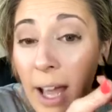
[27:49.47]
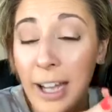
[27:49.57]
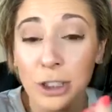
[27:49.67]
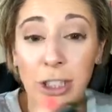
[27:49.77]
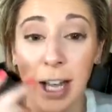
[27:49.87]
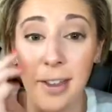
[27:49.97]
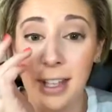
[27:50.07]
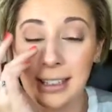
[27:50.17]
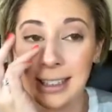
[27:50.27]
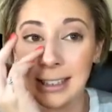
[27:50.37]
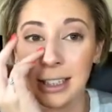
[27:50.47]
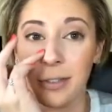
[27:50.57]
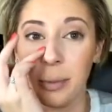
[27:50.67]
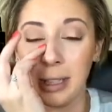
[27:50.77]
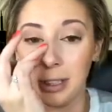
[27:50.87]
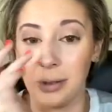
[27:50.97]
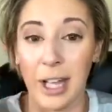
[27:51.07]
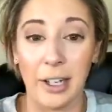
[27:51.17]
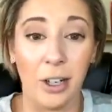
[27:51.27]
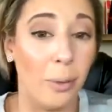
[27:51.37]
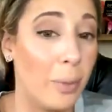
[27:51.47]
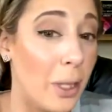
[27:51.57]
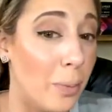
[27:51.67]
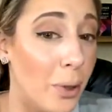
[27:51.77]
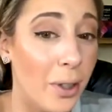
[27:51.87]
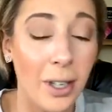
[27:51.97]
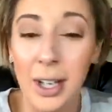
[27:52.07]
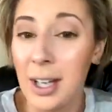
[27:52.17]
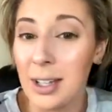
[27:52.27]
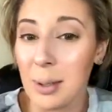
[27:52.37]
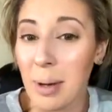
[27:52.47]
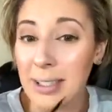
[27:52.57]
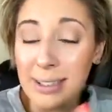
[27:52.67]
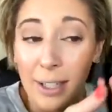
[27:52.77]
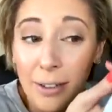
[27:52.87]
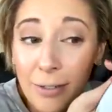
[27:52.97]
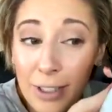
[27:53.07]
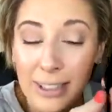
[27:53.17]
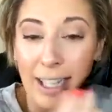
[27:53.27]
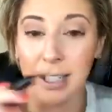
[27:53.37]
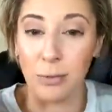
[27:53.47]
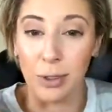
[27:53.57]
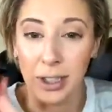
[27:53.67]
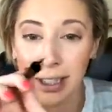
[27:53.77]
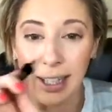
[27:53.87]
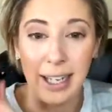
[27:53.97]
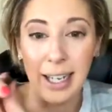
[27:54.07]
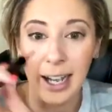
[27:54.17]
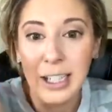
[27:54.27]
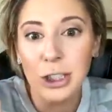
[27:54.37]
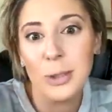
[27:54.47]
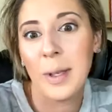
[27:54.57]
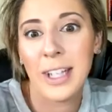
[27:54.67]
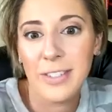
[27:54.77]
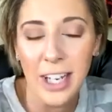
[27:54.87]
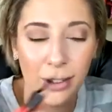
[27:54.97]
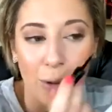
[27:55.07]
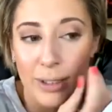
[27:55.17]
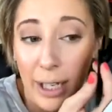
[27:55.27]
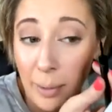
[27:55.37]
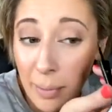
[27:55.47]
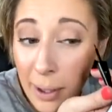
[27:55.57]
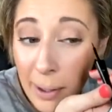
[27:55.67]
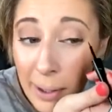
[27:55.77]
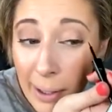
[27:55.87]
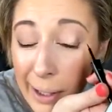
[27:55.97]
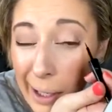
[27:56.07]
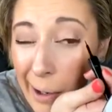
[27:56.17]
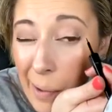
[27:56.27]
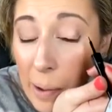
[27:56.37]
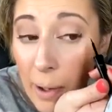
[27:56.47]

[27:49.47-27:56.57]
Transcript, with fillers: Actually, I think it's easier for me to do liner on people than myself because I can really like, I can use my left hand the whole time, you know?